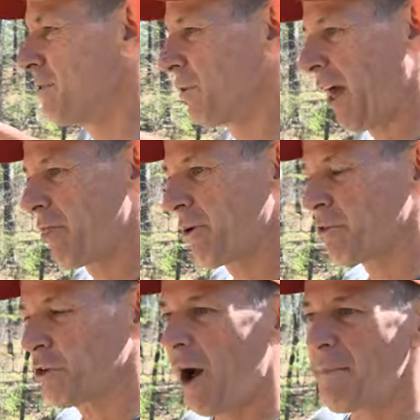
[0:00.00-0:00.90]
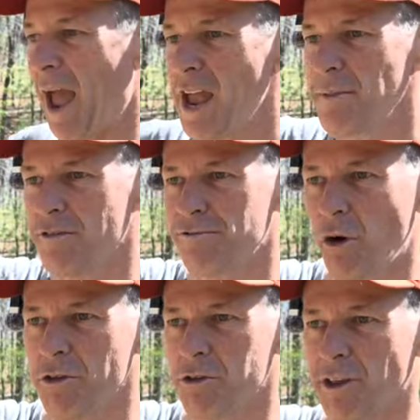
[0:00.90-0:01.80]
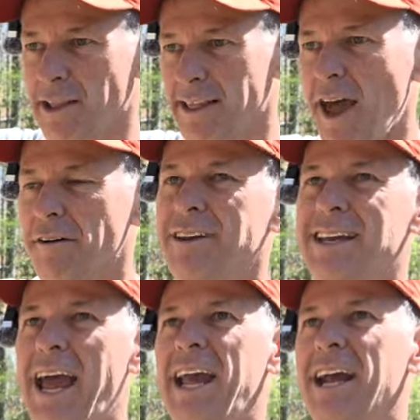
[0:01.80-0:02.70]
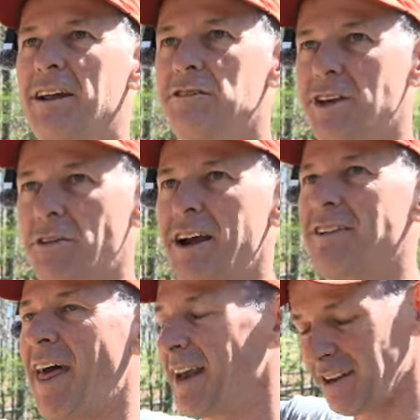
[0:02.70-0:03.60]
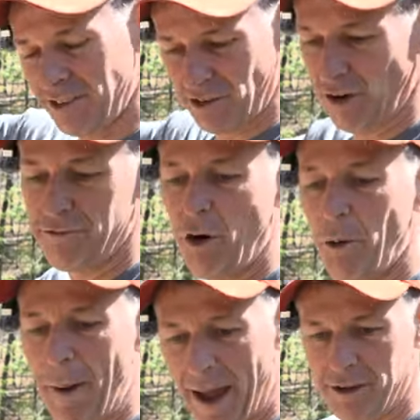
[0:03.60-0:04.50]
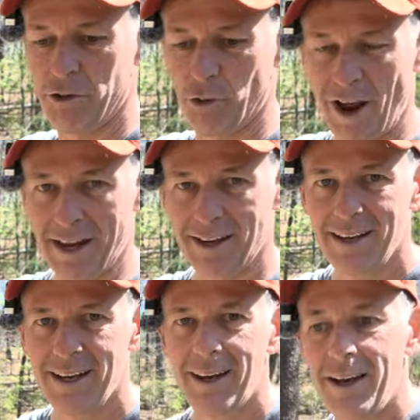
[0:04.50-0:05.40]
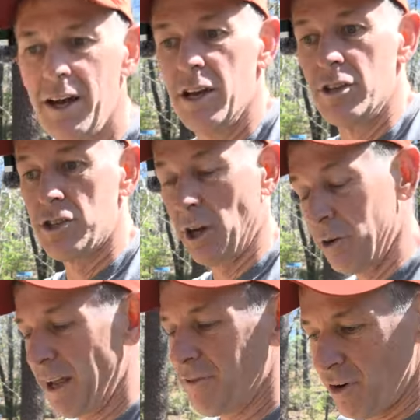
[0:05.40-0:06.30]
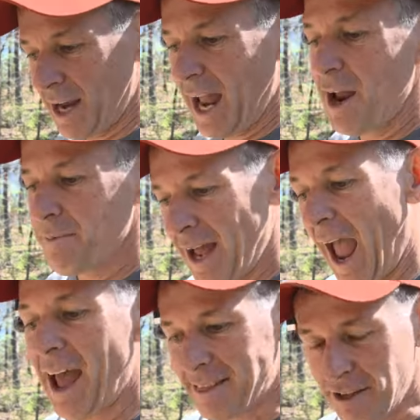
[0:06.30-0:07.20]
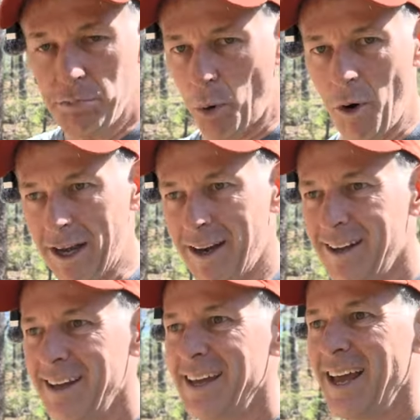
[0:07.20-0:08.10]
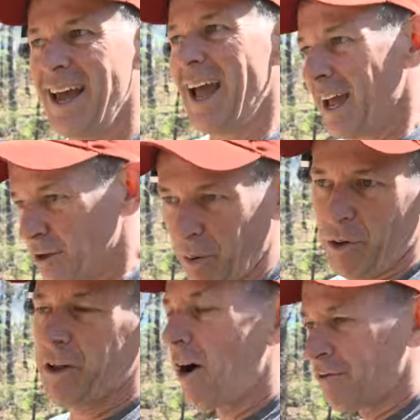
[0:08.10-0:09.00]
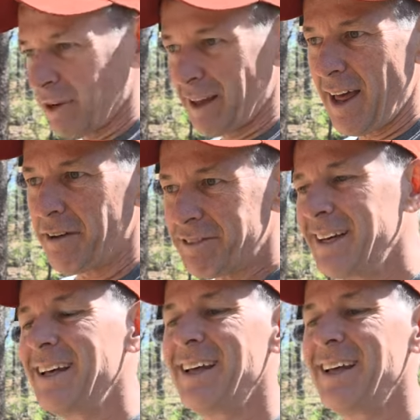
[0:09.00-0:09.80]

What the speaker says: when I throw, so I'm aiming farther to the left, taking consideration that disc is going to fall back to the right. So if your game at this point is pulling off to the left,